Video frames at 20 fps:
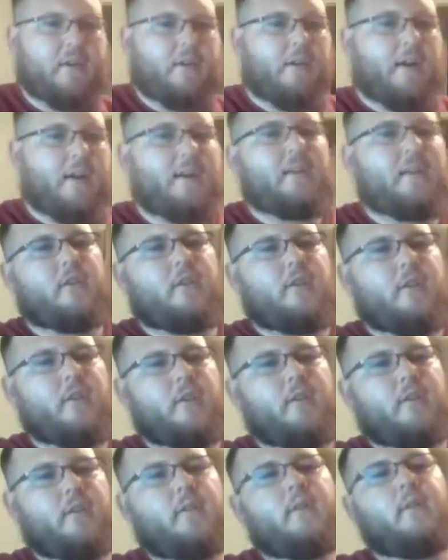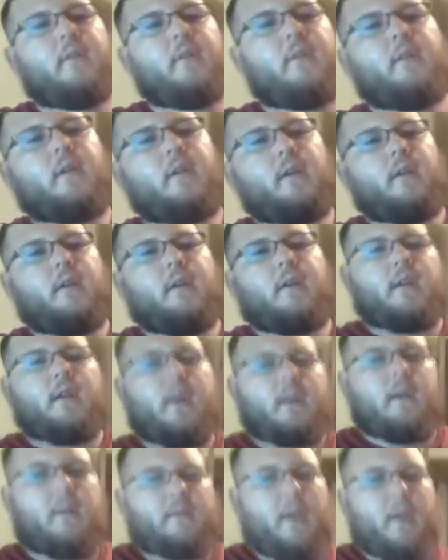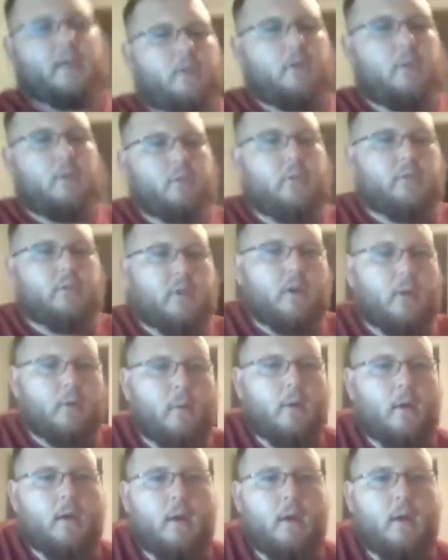grind as hard as I do. So